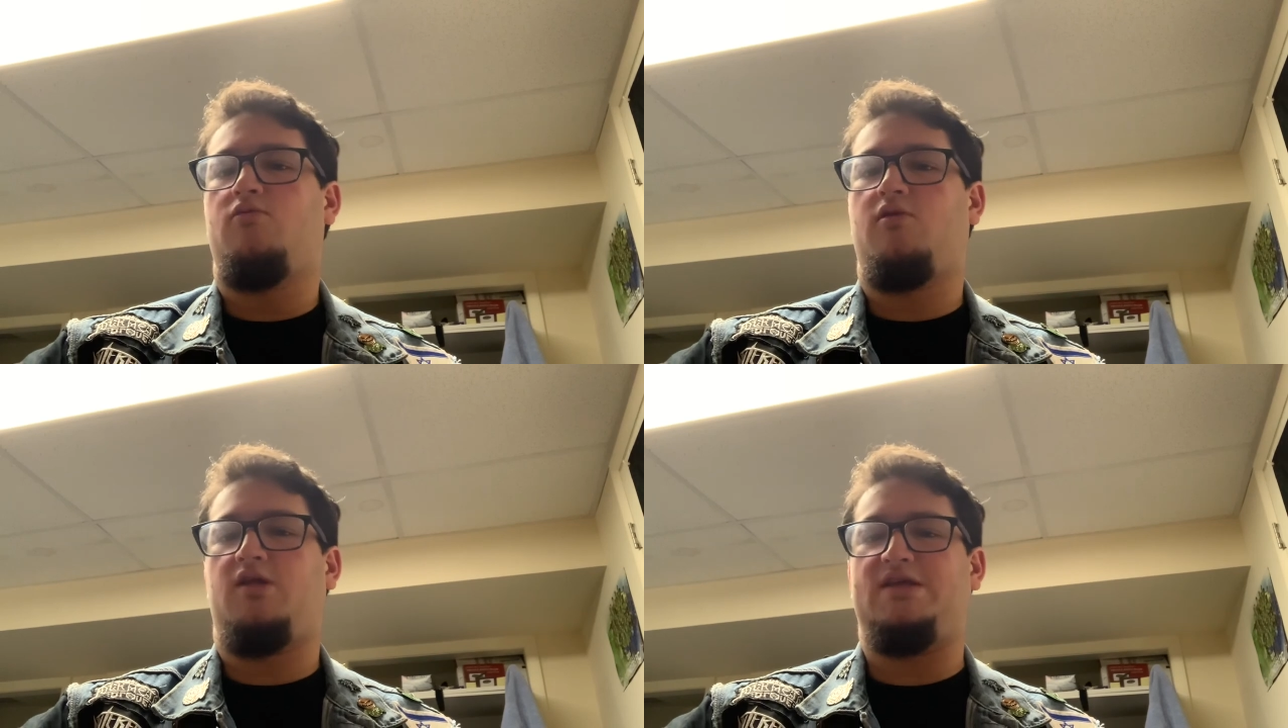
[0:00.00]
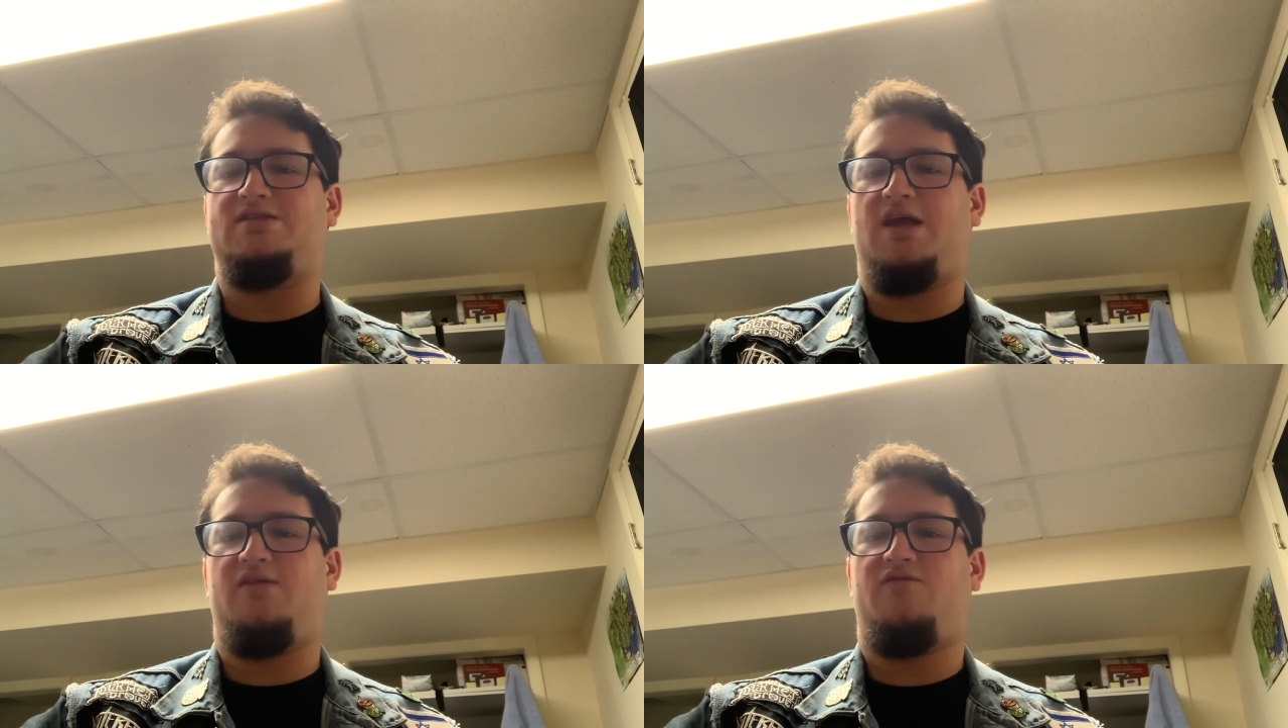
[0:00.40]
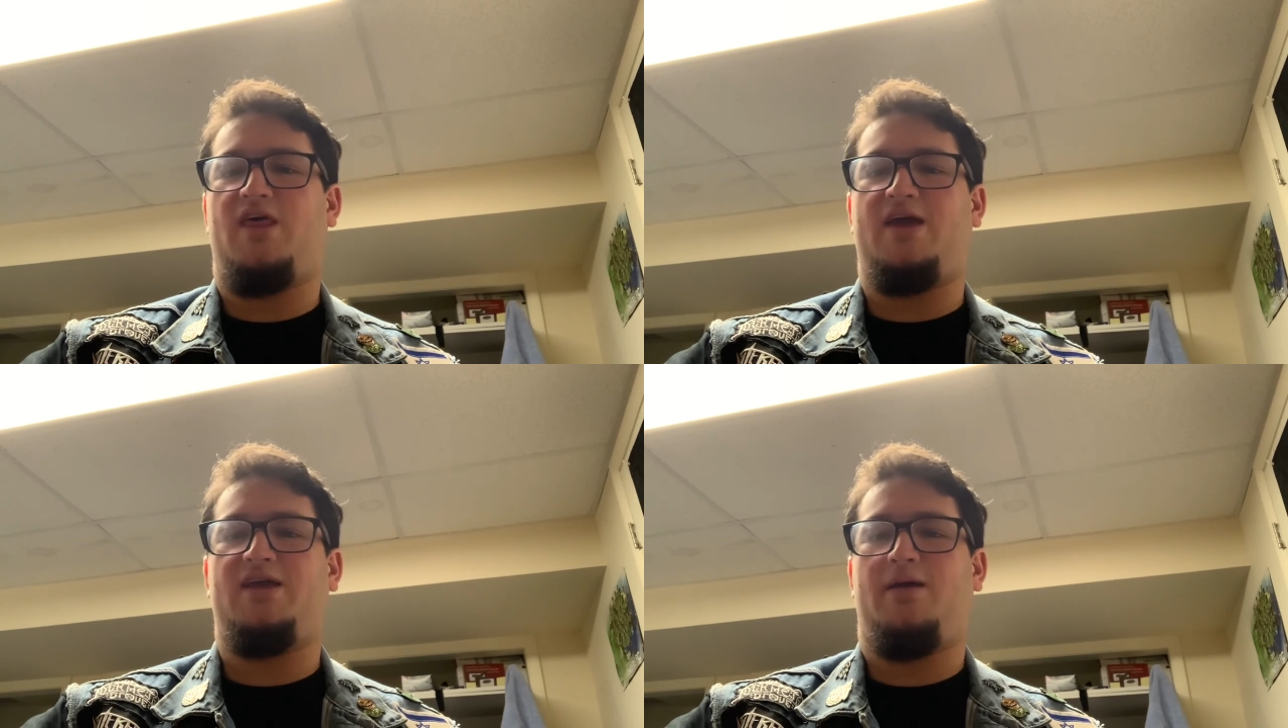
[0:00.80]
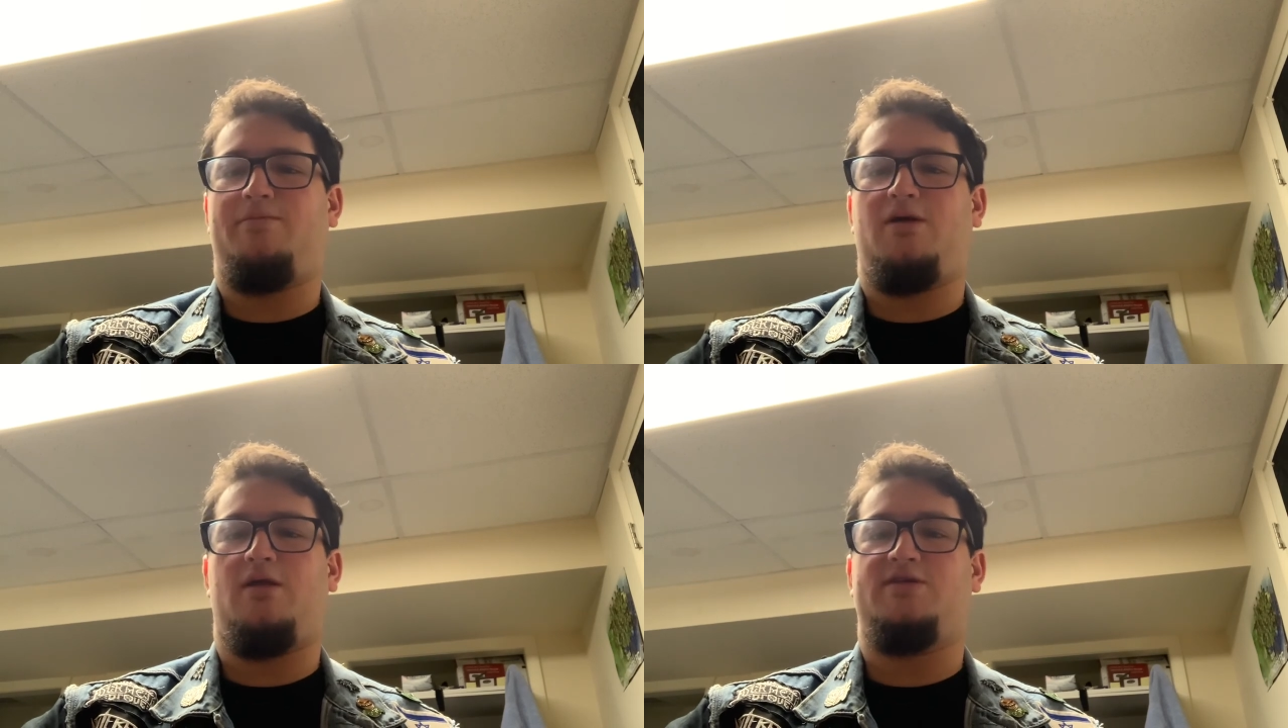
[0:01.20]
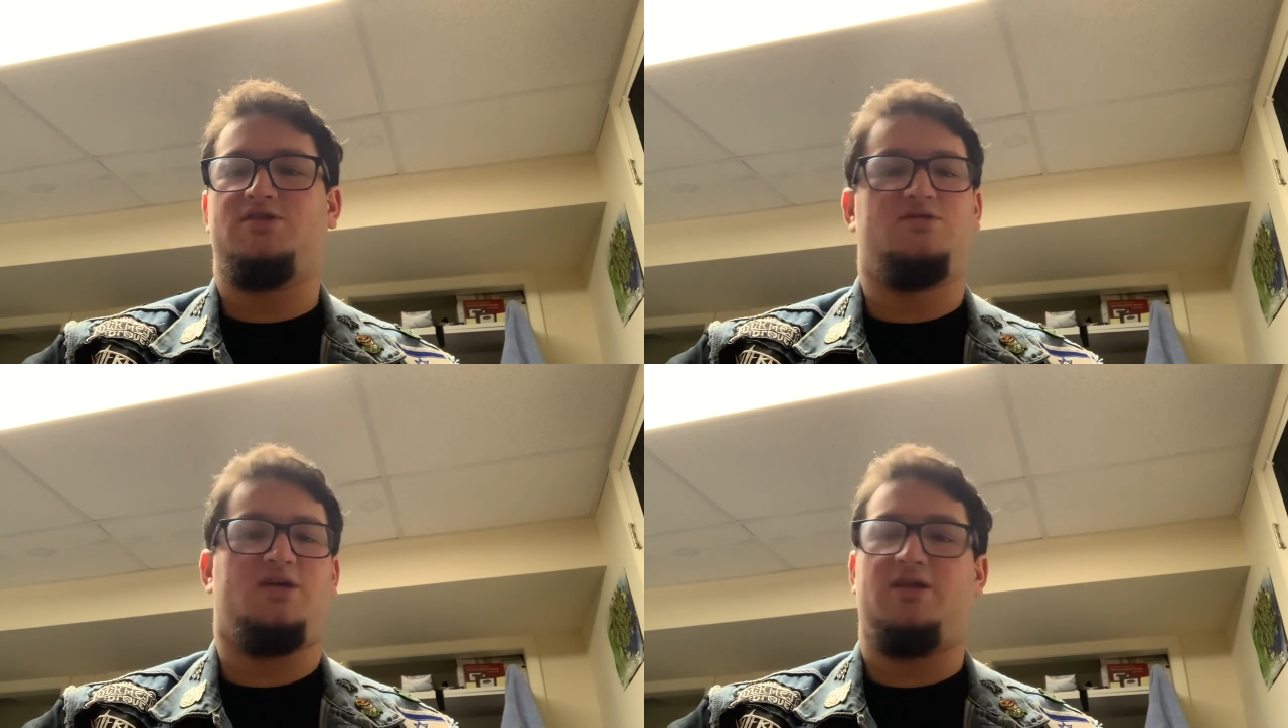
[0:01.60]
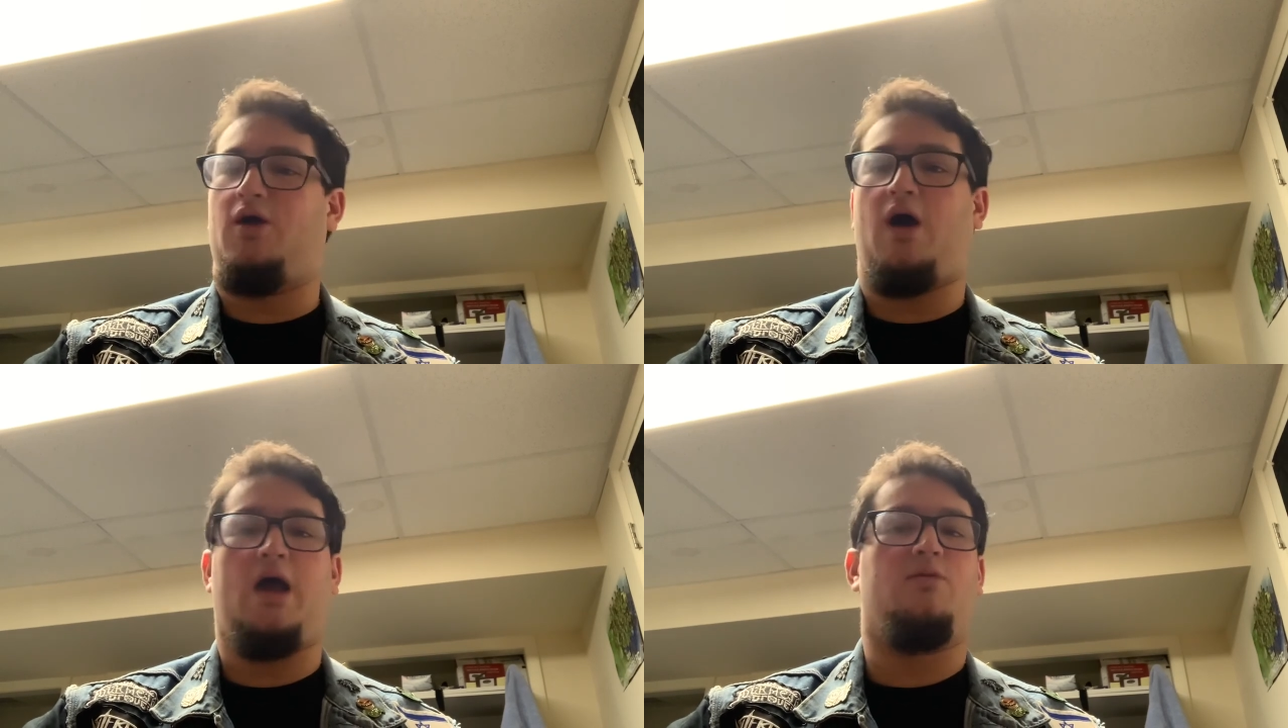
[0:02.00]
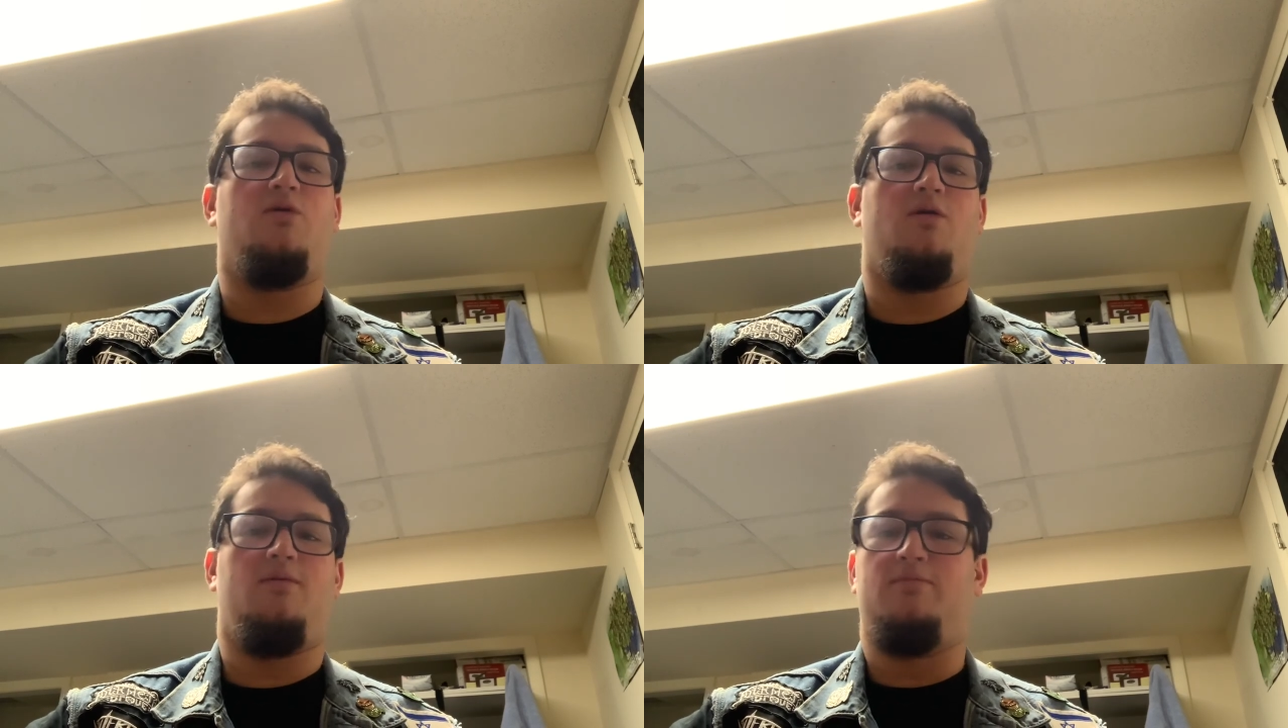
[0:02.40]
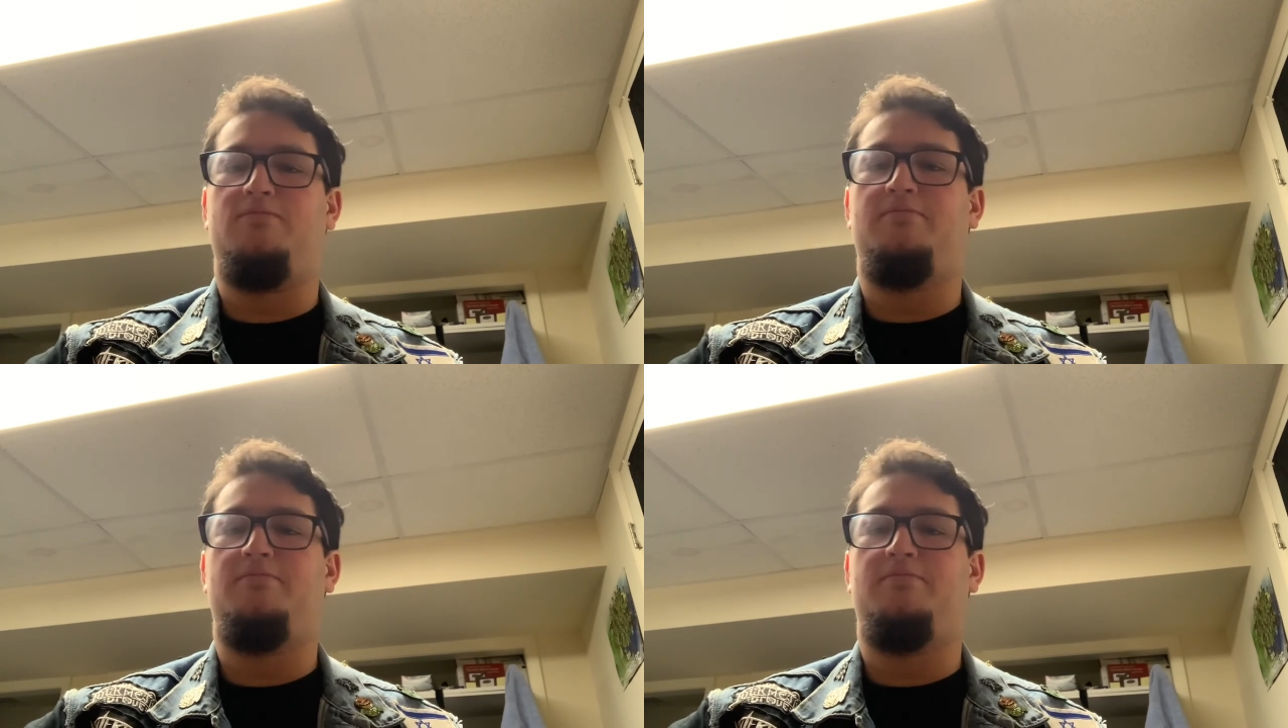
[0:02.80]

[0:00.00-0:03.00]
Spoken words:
release date for that yet, but as soon as I know, I will